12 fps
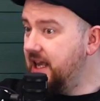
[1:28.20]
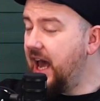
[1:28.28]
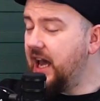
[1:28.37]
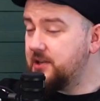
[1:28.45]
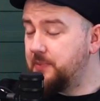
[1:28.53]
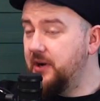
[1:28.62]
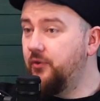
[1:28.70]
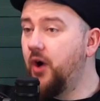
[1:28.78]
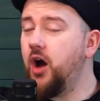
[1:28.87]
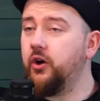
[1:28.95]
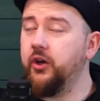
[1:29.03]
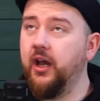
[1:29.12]
Yeah, it's been a
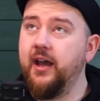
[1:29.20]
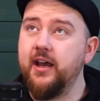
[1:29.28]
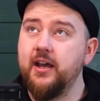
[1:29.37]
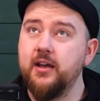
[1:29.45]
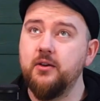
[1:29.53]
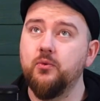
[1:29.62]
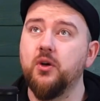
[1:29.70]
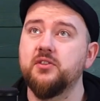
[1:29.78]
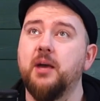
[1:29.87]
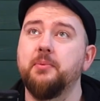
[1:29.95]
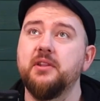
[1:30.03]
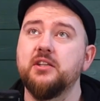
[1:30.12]
rock. What's
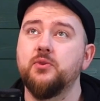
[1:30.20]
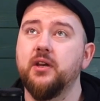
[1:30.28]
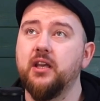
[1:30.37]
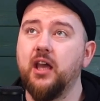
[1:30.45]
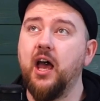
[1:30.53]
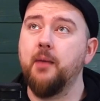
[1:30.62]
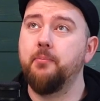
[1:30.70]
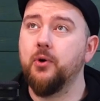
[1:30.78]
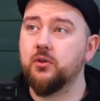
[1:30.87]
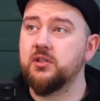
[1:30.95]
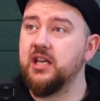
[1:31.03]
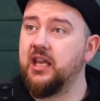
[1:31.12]
happened this week? I
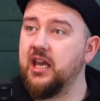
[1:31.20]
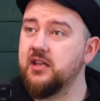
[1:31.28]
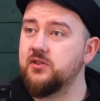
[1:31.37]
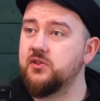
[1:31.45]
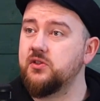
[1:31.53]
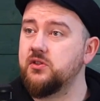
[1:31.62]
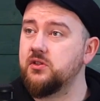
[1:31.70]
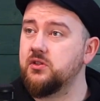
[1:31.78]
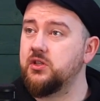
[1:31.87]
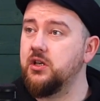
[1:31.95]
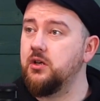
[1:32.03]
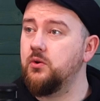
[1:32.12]
booked tickets
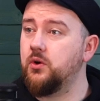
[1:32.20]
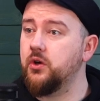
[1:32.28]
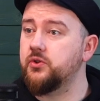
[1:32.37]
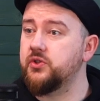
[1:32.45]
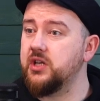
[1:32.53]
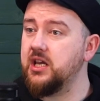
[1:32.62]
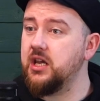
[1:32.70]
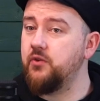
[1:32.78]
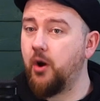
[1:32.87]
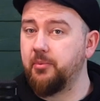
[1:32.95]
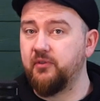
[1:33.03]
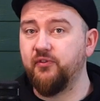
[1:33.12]
to go see
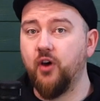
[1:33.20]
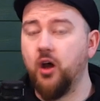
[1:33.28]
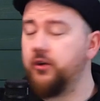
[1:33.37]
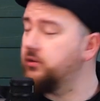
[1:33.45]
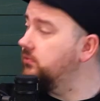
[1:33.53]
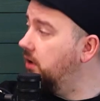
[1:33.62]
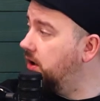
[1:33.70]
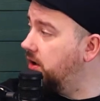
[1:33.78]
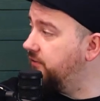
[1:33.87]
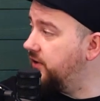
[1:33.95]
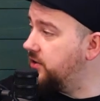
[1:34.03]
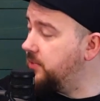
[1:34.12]
Robin Ford at
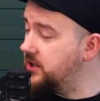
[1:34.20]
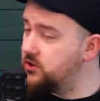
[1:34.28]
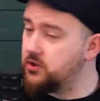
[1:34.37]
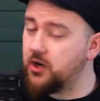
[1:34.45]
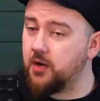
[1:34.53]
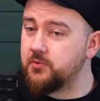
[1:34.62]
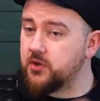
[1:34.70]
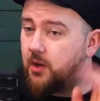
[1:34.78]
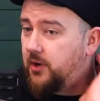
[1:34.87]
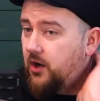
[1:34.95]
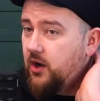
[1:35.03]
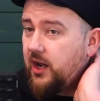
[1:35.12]
Home for the Picture Drum, so I'm
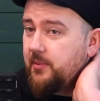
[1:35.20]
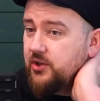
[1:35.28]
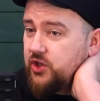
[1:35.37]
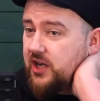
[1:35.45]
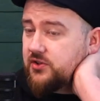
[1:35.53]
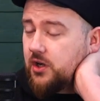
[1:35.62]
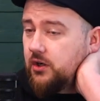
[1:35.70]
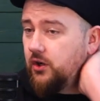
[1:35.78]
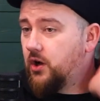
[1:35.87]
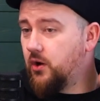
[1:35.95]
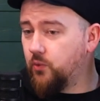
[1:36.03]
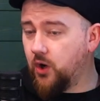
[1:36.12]
going to go get my jazz on and
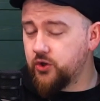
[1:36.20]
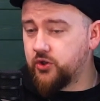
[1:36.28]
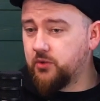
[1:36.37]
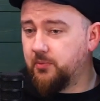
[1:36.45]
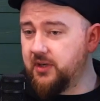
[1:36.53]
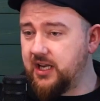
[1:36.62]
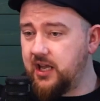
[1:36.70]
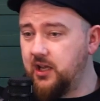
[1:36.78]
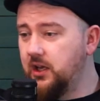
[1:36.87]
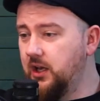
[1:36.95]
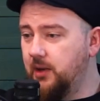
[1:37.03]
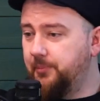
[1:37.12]
go watch somebody
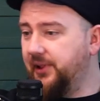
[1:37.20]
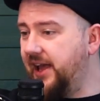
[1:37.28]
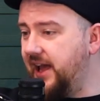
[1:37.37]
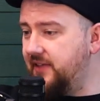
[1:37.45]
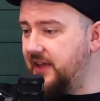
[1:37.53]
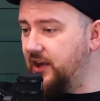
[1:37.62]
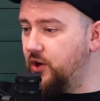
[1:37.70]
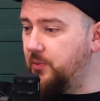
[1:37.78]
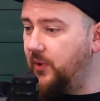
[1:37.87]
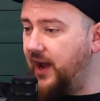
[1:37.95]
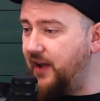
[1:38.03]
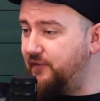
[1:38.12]
play and then come
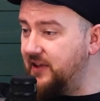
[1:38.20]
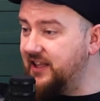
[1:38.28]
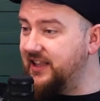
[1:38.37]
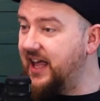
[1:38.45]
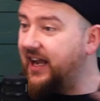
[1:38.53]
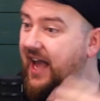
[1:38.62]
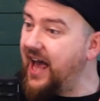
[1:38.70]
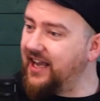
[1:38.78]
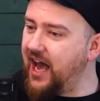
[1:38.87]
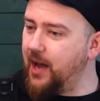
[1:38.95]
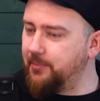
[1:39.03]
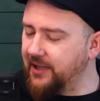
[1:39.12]
away feeling like I
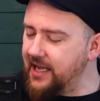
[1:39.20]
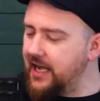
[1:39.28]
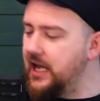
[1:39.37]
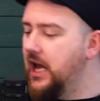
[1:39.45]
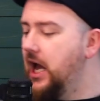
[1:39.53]
can't play.